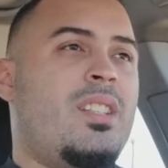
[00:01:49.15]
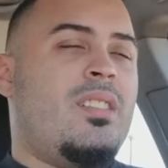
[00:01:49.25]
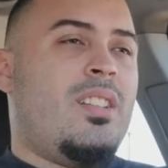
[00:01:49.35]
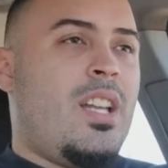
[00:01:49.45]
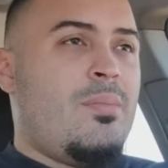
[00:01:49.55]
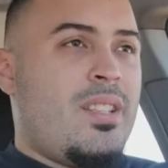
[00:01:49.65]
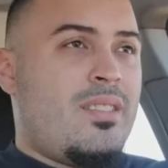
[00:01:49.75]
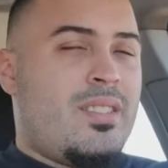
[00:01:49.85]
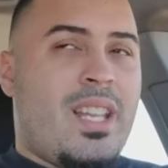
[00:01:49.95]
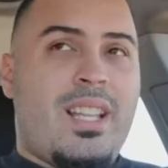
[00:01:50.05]
The dilemma
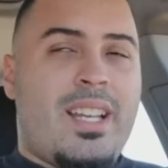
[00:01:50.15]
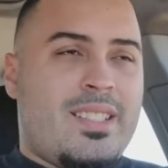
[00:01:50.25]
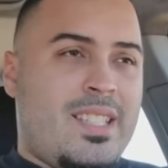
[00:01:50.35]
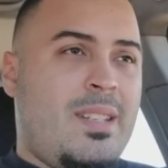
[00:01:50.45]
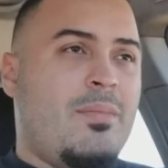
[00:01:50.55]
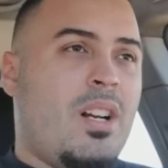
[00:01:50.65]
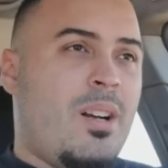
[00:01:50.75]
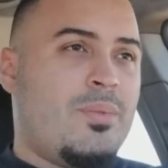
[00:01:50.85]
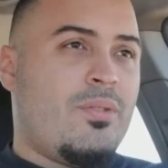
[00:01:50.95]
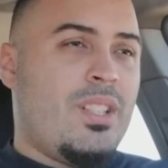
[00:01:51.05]
is that like his team
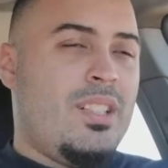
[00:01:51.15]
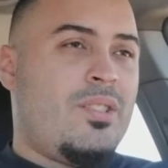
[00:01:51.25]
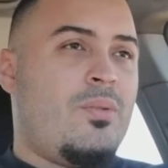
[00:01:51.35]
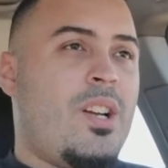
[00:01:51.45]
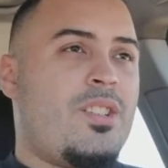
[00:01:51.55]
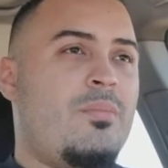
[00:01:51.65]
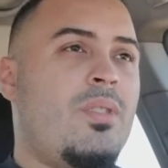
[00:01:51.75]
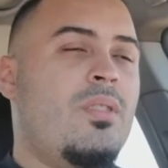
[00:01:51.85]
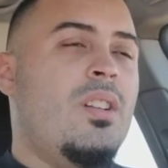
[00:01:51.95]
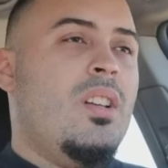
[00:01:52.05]
comps are really questionable,